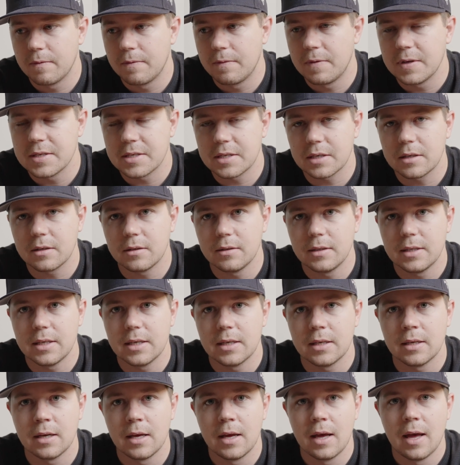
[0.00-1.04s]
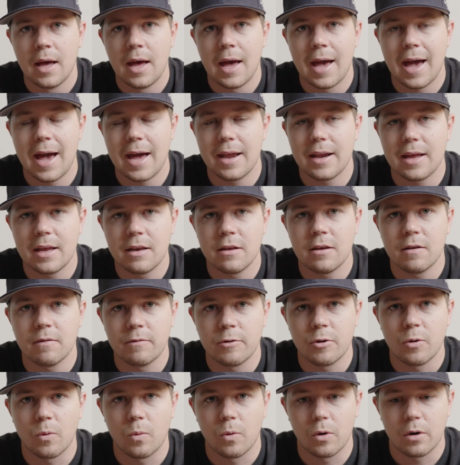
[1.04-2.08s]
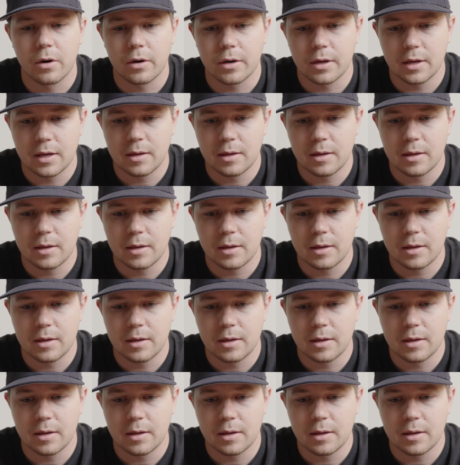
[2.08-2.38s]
physically had any of your work